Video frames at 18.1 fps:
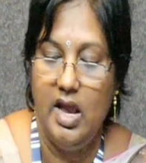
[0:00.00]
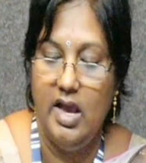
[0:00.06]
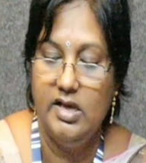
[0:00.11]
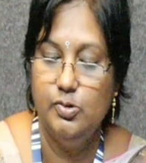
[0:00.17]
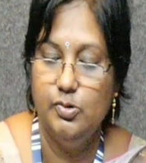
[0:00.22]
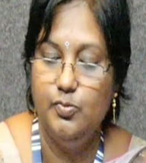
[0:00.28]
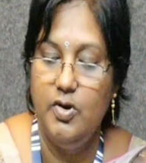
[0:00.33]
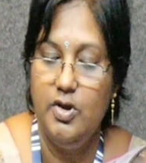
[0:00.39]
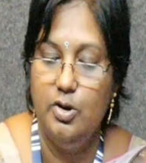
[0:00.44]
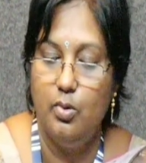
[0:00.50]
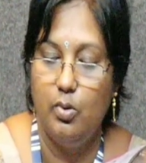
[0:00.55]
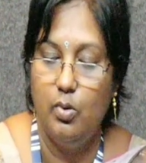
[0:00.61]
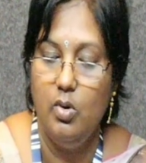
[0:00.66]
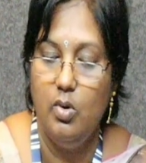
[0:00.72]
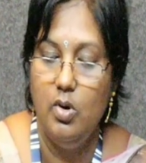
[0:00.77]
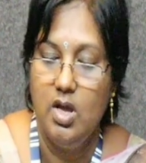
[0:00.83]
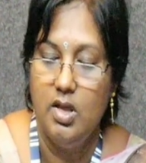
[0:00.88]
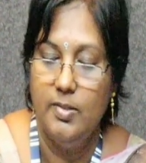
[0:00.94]
As we
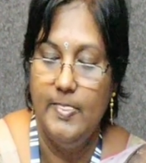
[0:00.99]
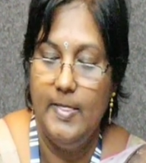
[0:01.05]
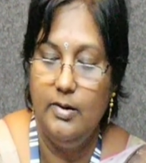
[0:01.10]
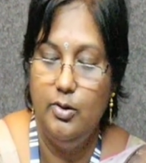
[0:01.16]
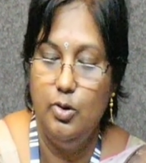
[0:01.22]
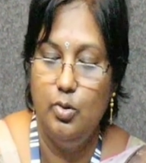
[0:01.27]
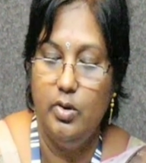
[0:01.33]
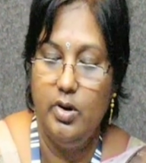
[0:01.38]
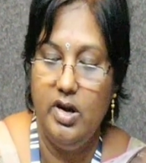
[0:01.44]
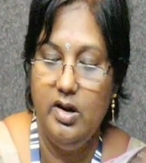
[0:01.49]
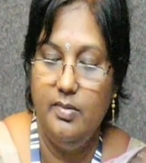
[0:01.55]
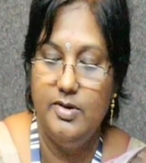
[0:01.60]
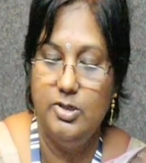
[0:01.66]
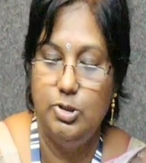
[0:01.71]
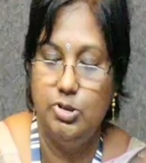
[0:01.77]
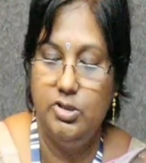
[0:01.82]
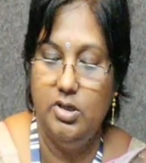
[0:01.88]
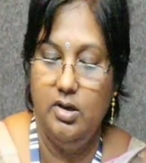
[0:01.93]
know, the Turing
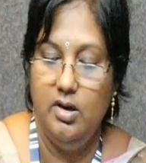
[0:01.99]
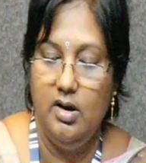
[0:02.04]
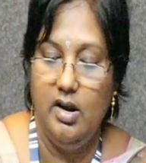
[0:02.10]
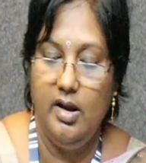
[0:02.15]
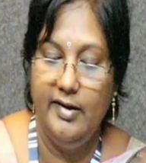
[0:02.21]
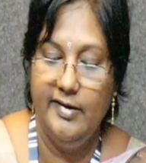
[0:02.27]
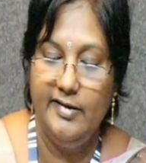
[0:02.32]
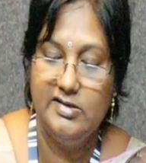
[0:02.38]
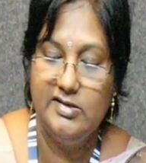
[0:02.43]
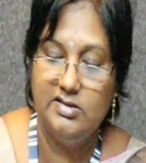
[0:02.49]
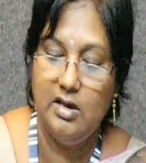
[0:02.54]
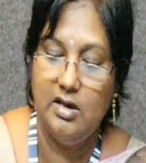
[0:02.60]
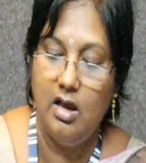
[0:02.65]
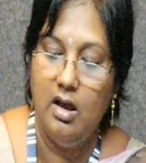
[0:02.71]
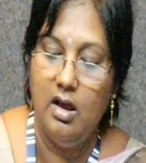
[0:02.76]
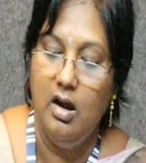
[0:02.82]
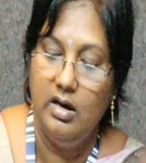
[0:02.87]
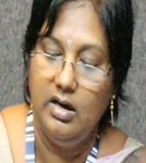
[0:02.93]
machine is
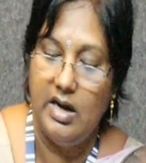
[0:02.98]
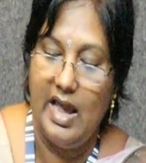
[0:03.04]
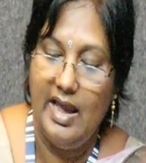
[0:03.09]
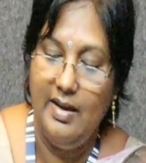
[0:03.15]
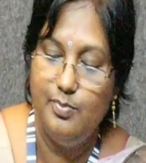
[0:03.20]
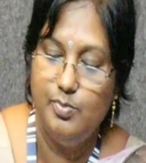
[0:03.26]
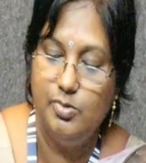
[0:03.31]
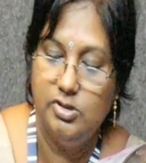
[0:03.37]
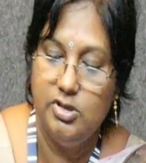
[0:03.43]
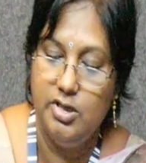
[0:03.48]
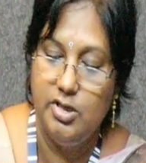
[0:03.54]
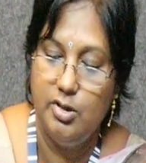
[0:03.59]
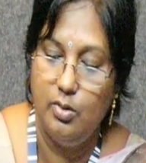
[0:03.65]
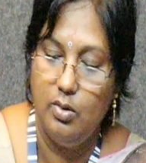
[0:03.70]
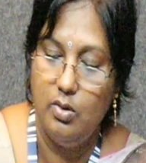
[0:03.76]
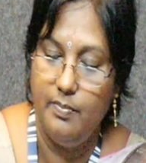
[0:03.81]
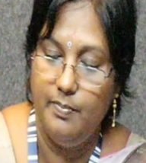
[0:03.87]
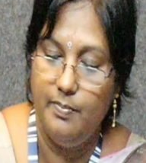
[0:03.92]
type
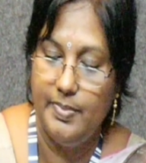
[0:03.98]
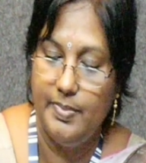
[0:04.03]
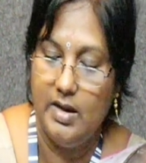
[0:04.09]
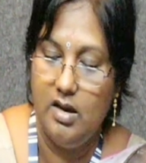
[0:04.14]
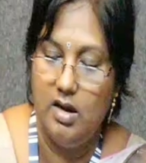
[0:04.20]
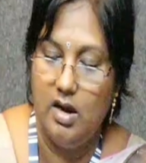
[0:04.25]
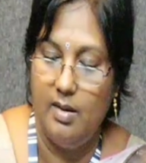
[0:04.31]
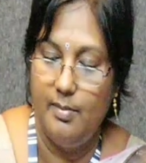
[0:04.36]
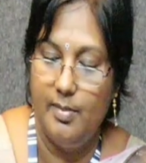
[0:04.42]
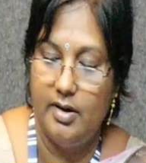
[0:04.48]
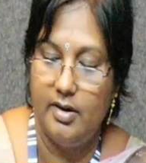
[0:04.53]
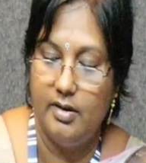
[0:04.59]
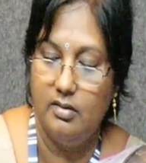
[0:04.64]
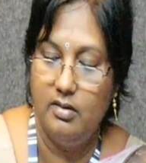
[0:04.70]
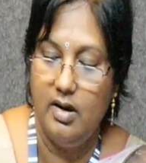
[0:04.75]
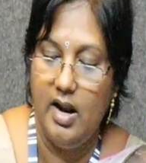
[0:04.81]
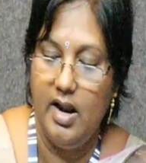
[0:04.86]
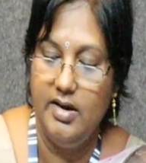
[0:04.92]
0 grammar,
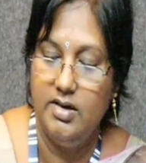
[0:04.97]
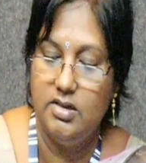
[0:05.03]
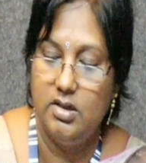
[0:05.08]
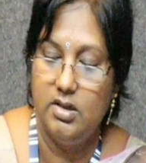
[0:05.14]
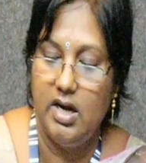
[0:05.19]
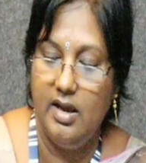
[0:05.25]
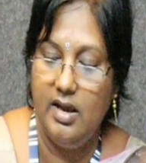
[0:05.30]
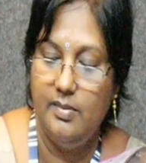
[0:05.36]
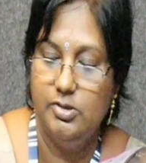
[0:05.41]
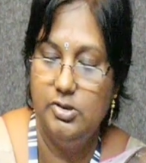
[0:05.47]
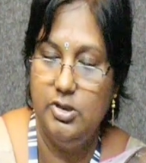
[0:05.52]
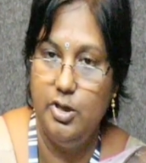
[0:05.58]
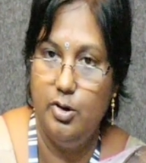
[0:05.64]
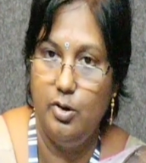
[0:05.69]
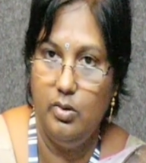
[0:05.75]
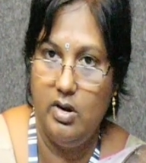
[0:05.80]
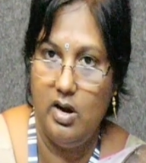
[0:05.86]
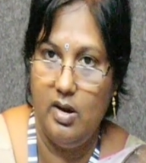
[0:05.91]
right? Type
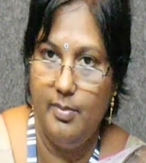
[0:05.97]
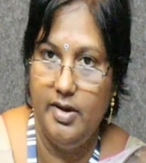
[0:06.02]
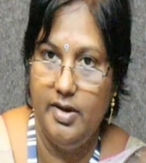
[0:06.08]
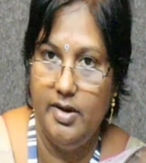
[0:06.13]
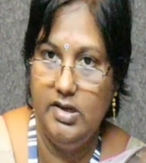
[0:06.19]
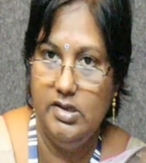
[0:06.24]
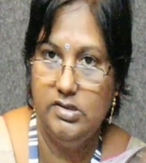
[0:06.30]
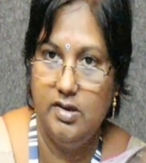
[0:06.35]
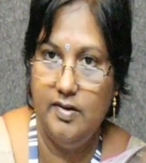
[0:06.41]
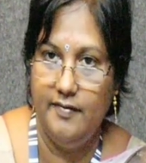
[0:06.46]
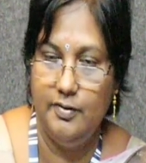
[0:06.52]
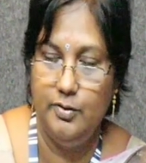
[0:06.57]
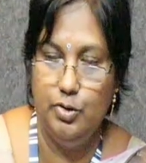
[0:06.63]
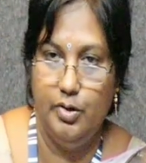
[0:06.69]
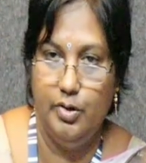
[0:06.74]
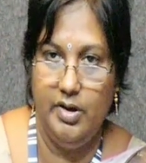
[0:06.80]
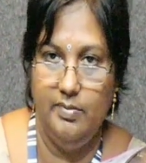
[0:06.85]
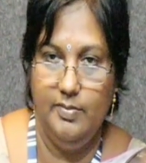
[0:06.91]
0 grammar is our
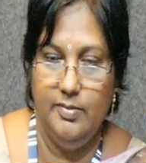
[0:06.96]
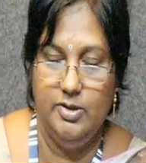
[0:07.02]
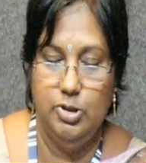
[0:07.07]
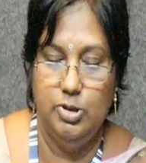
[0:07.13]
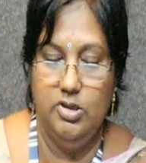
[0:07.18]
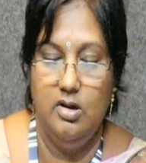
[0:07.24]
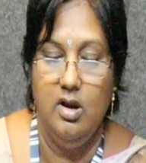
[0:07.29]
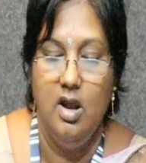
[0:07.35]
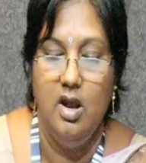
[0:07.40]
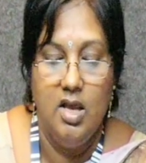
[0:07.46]
Turing machine.